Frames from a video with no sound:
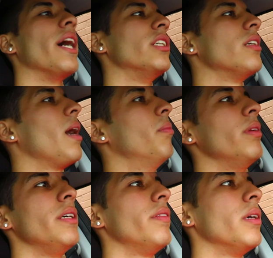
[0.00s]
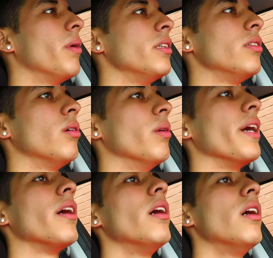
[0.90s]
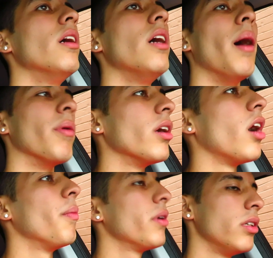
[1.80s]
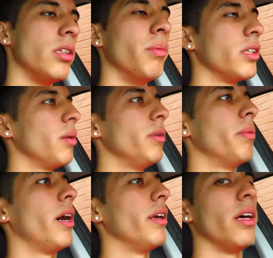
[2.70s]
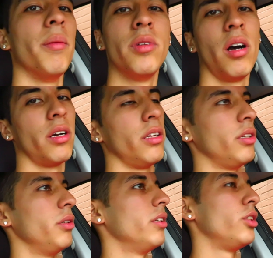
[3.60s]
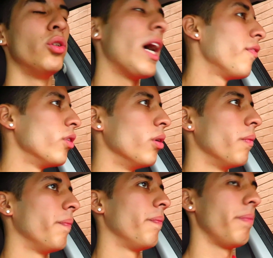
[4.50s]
I just I believe it in my soul. Like I'm gonna come here and someone's gonna be about it. I'm talking to the dude at the drive-through.